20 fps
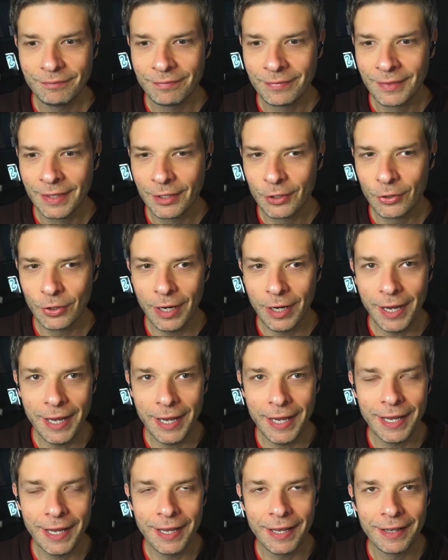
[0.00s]

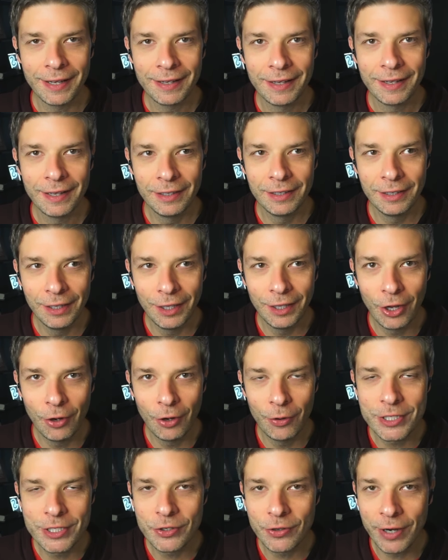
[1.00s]
Craig,
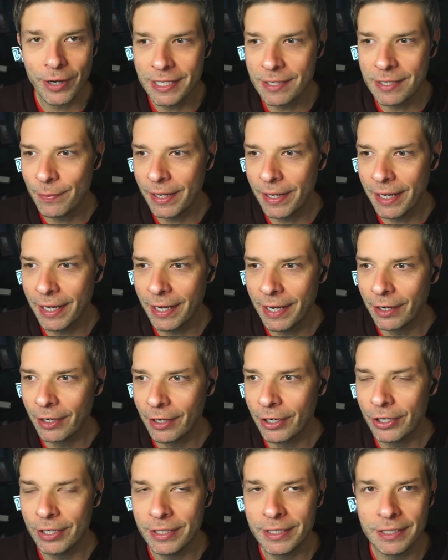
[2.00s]
hello. It's great to be here.
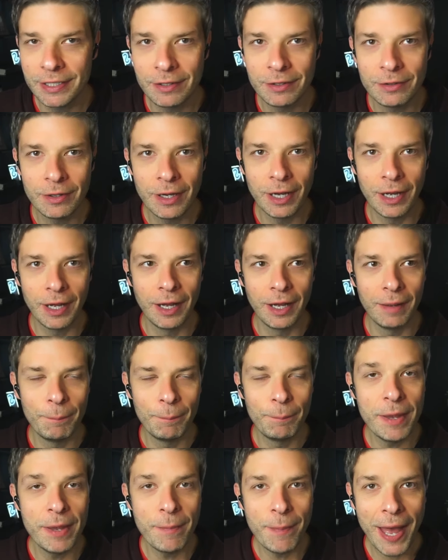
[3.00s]
Good to
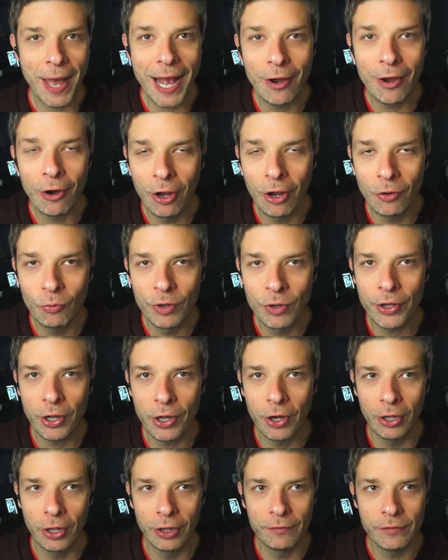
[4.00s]
be back on with
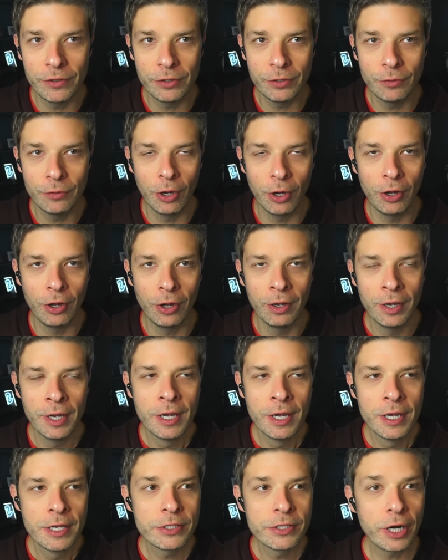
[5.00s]
all of you all.
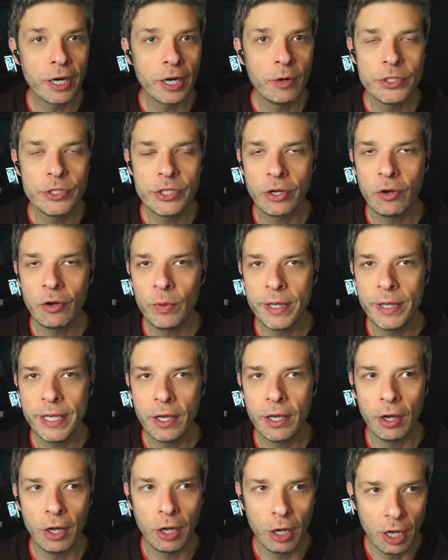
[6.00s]
Sorry we took a
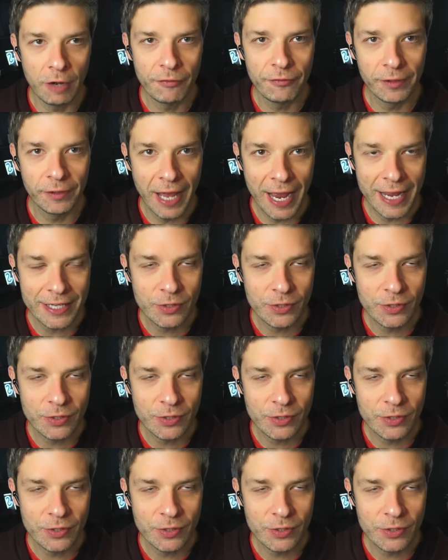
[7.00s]
week off last